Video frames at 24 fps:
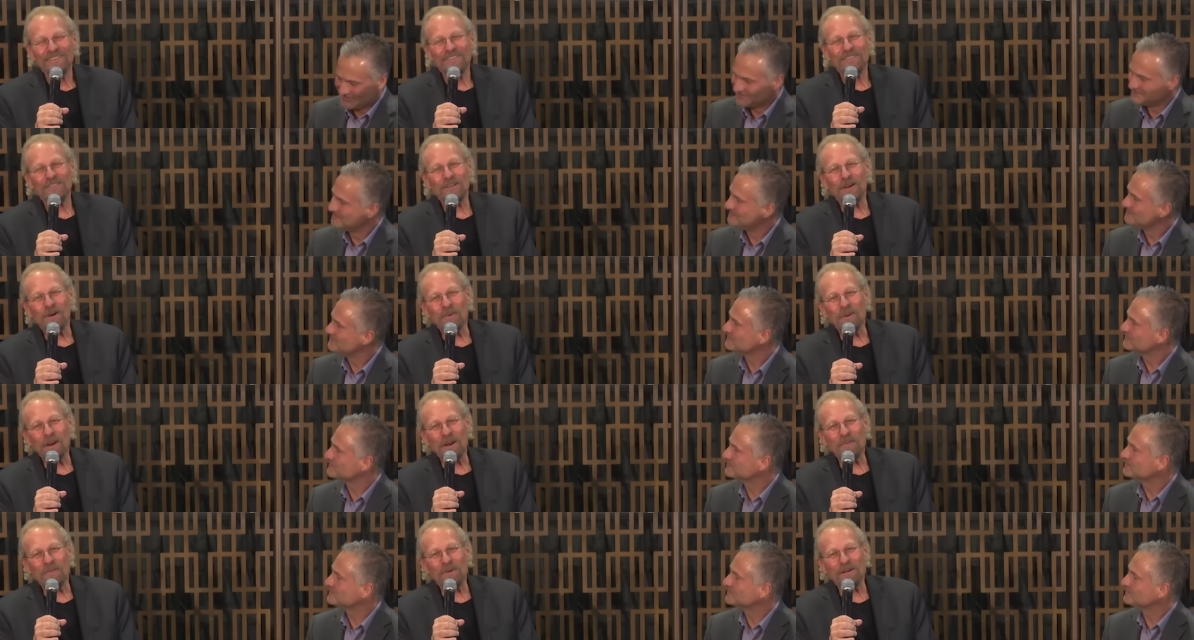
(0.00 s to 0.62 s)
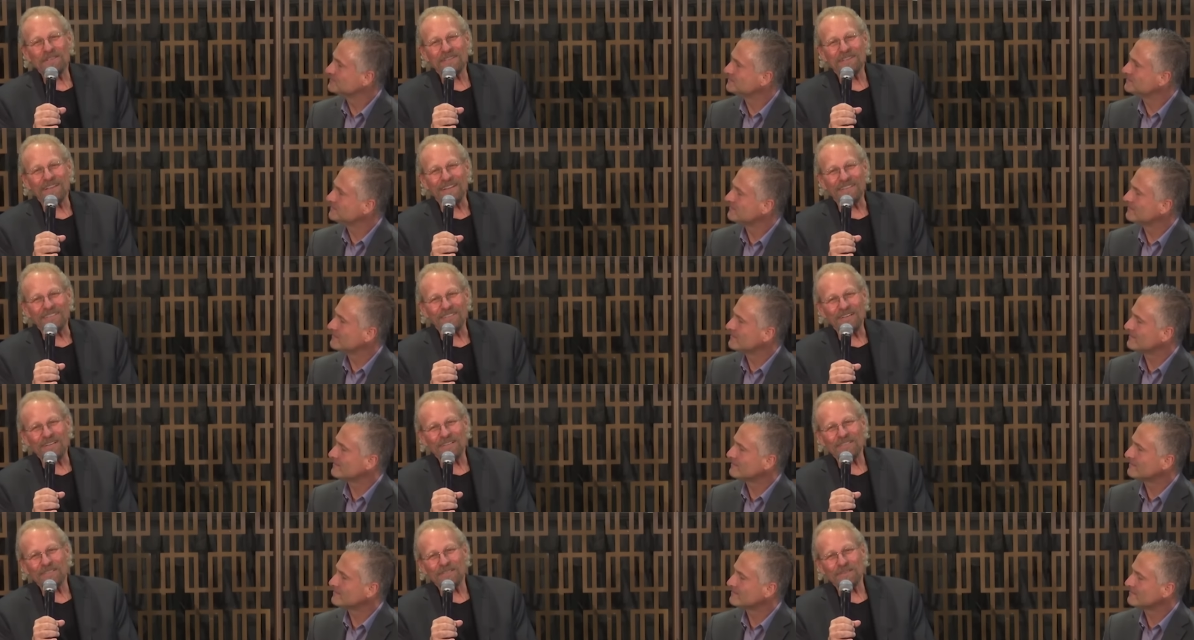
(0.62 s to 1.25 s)
Speaker 1: So where was I?
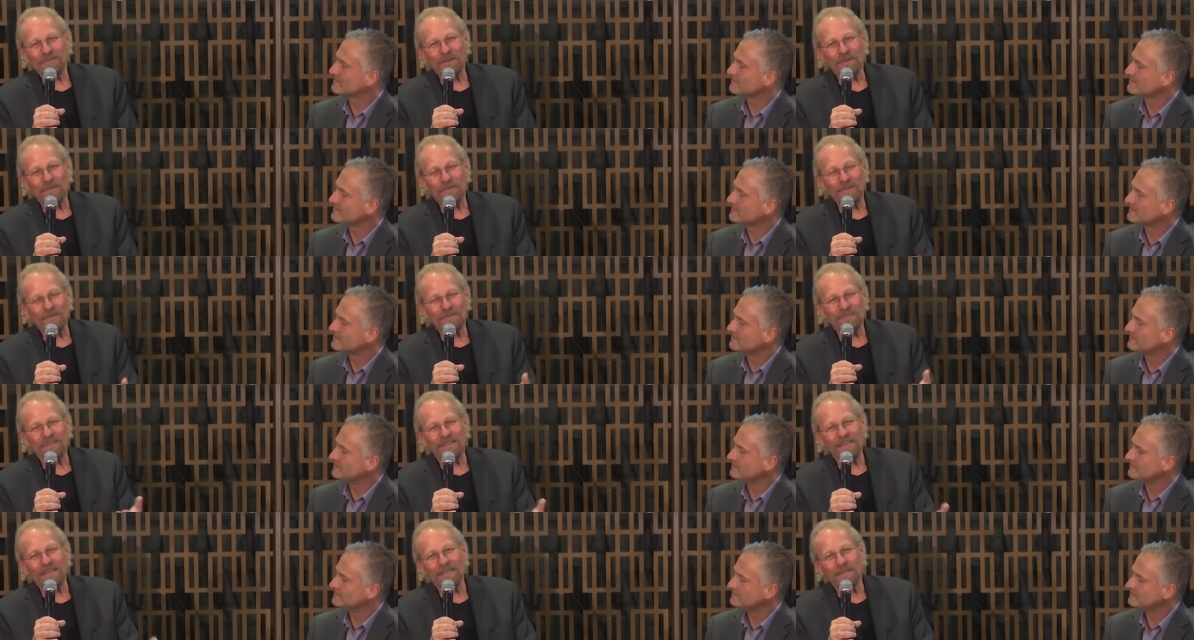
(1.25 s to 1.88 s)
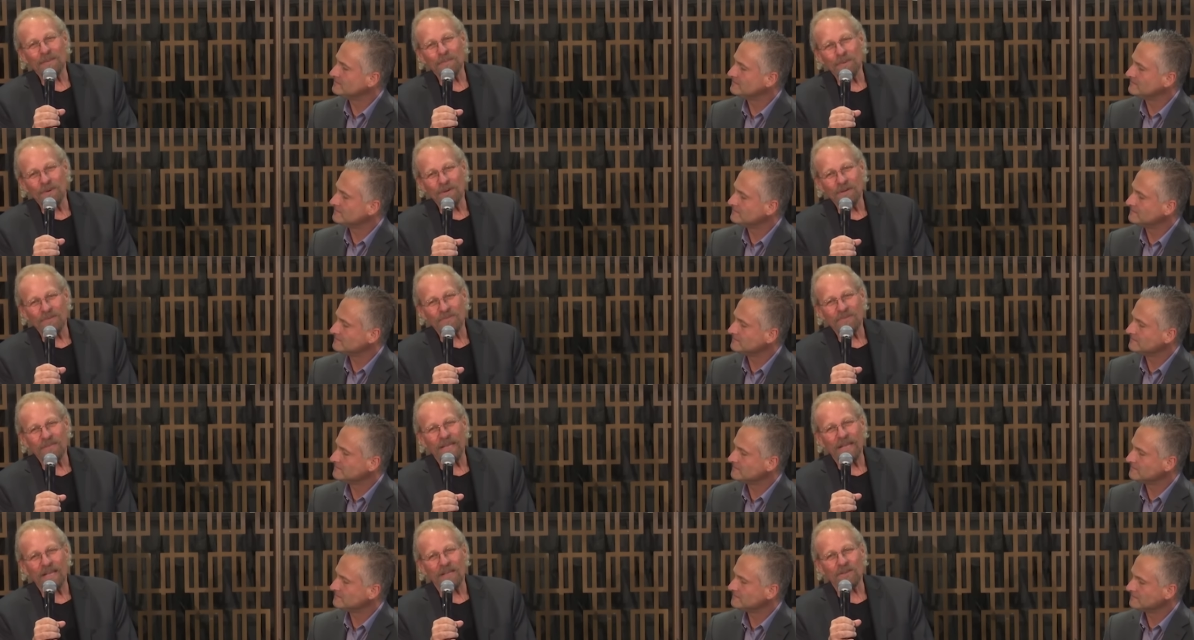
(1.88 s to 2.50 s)
Genesis 3:15, the book
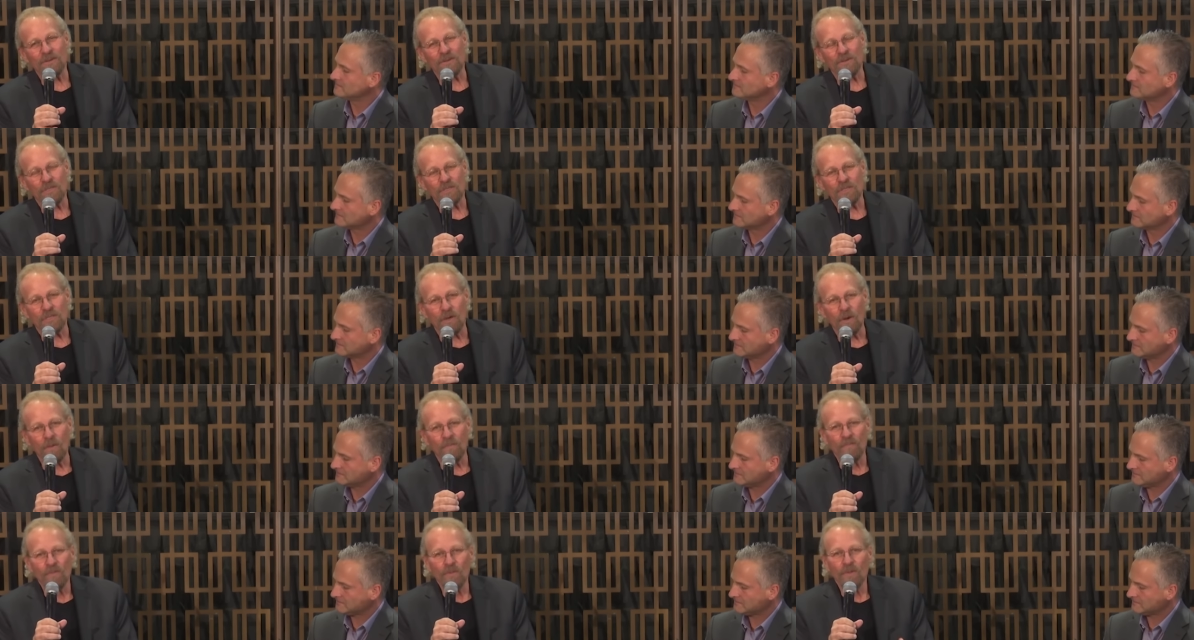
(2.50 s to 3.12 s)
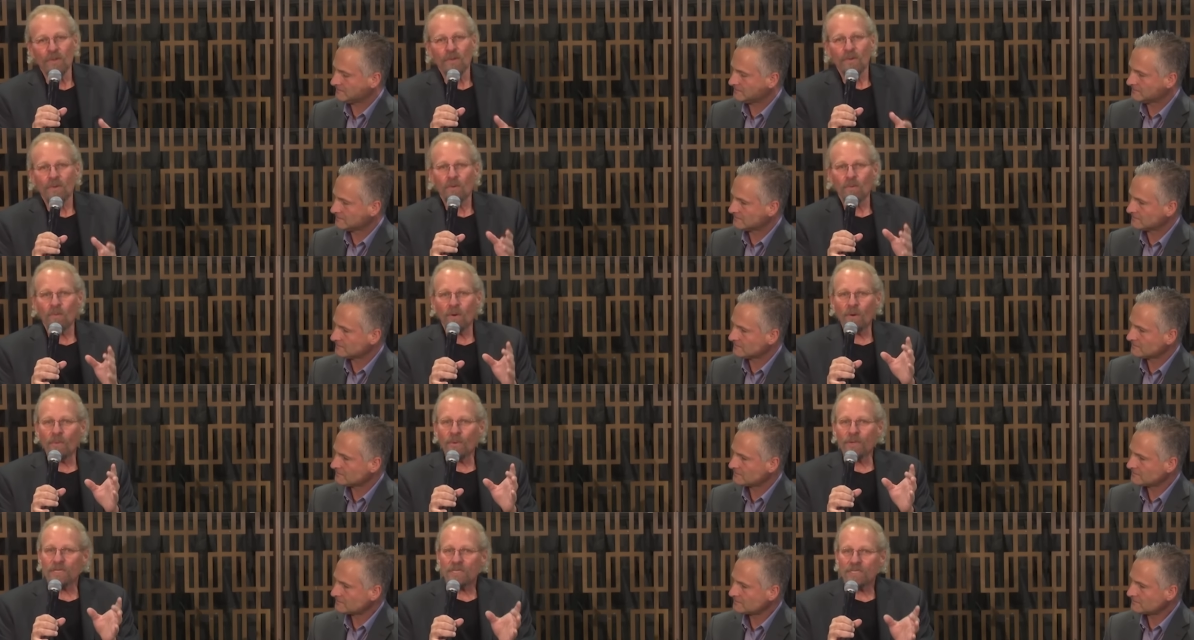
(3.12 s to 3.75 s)
of Daniel. So
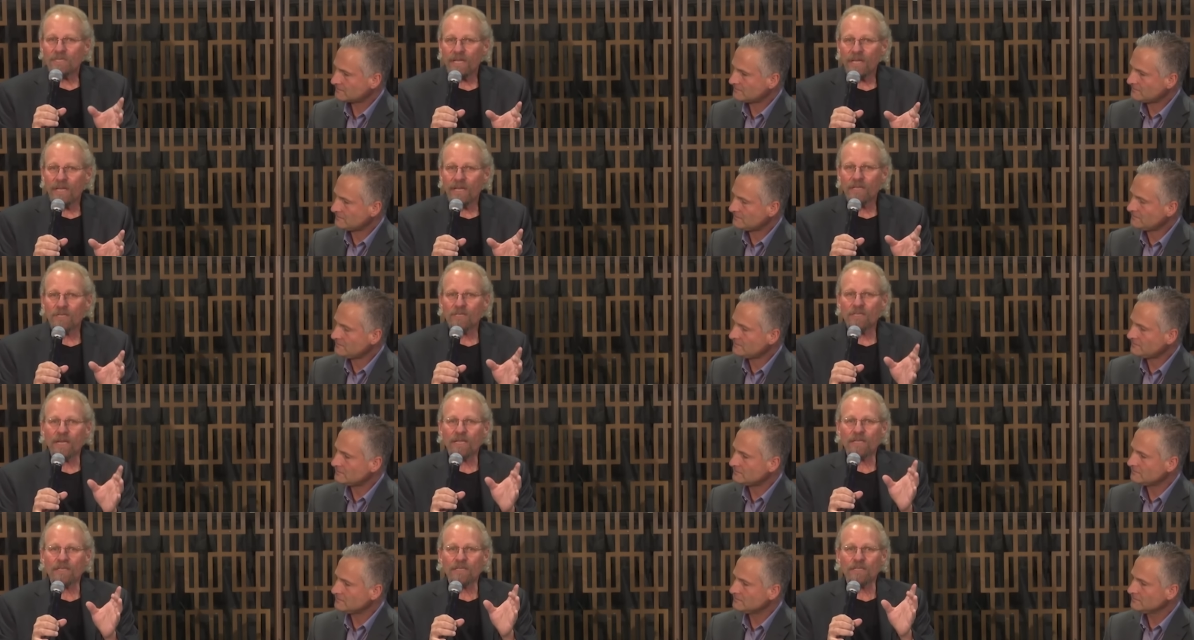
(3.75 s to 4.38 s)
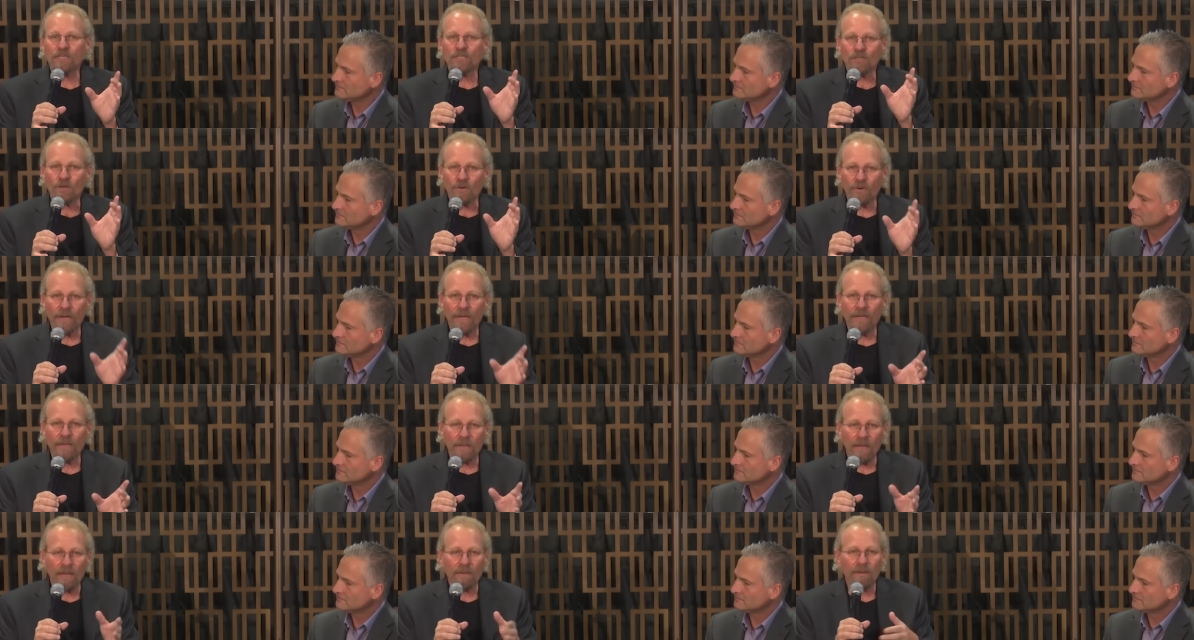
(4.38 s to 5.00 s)
what we see is that he's
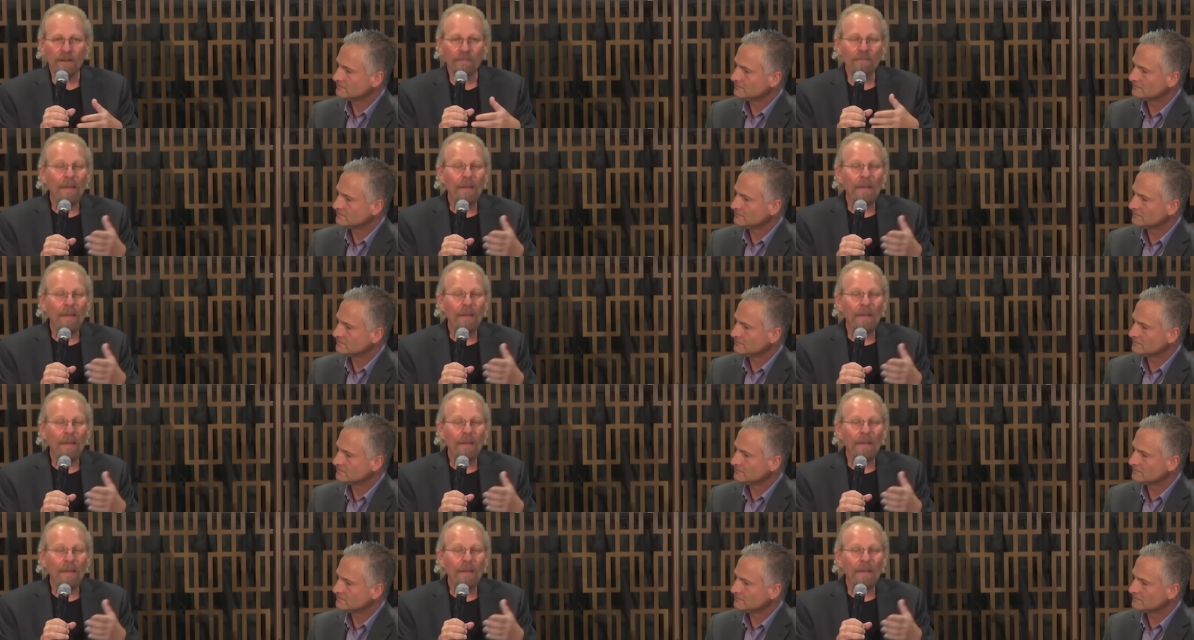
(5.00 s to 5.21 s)
creating. I